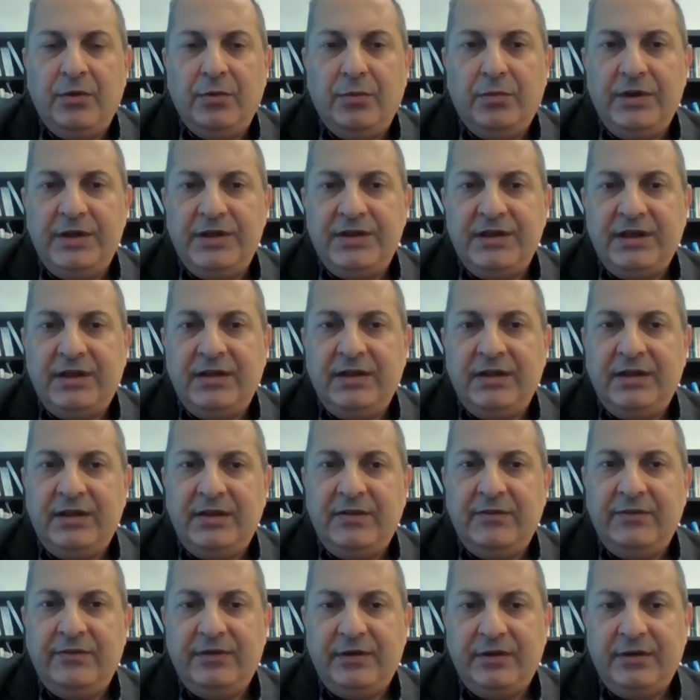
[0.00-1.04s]
we studied
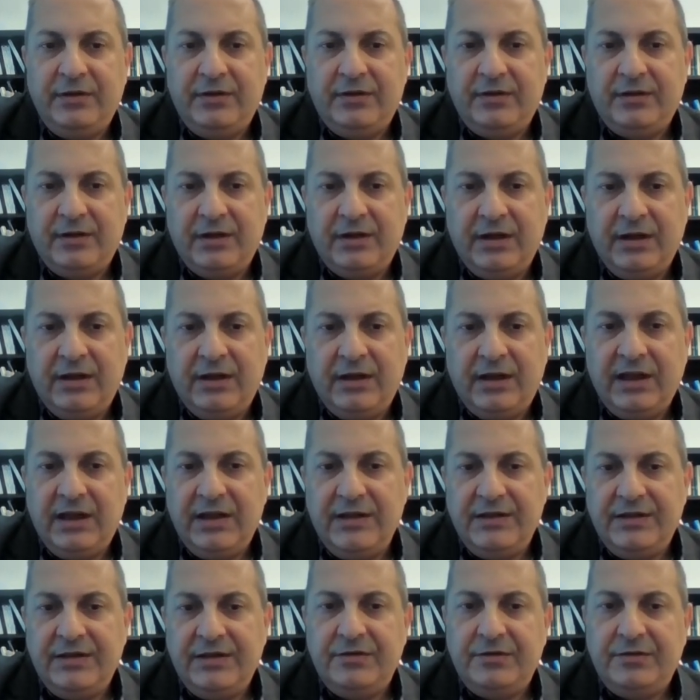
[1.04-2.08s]
different
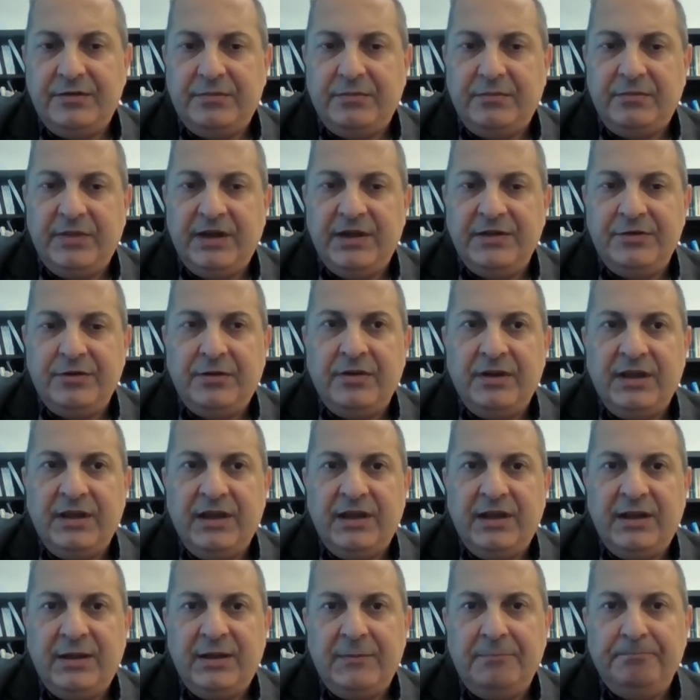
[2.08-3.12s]
cases based on
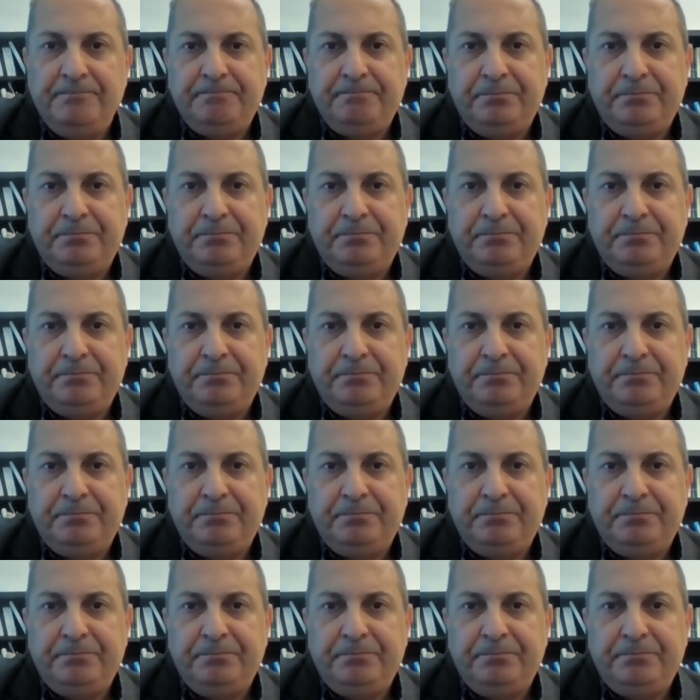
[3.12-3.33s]
the